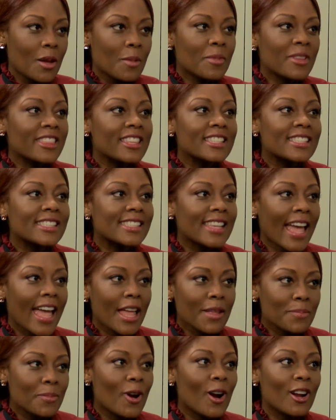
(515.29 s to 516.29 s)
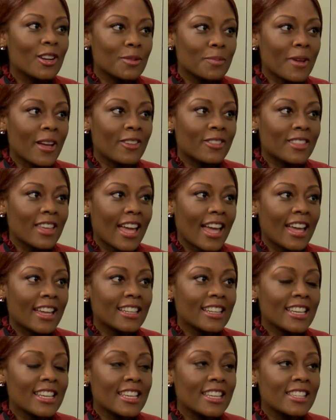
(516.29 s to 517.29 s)
But the sad part about that
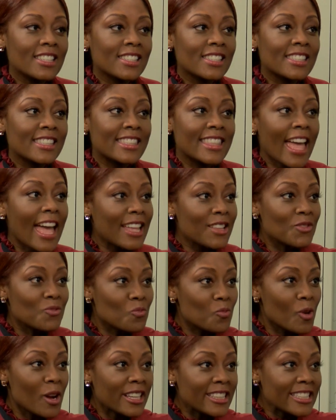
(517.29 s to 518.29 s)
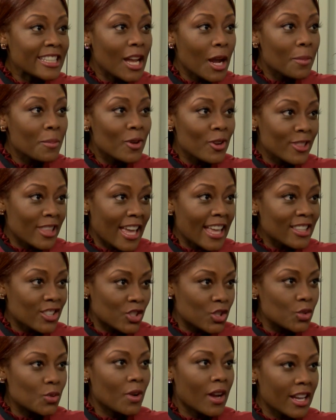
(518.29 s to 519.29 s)
is that one number, that
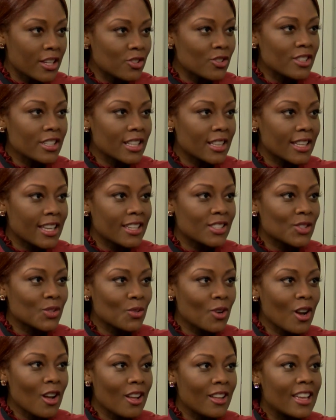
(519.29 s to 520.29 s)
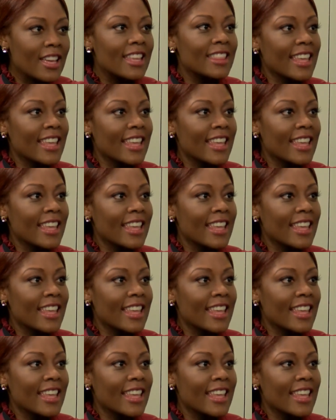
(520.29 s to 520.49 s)
200 cholesterol,